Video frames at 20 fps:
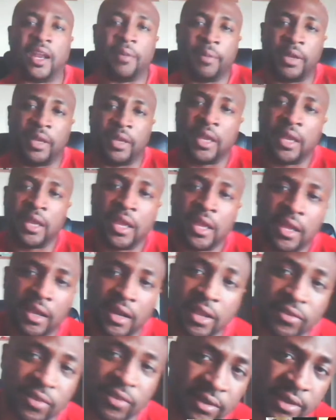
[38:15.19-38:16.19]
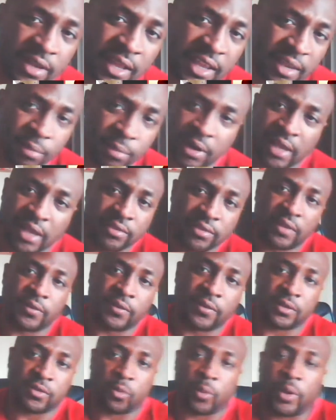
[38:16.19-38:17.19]
I mean, I ain't say dead, but that stuff
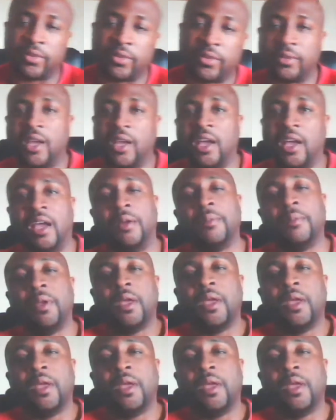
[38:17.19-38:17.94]
is just a waste of time.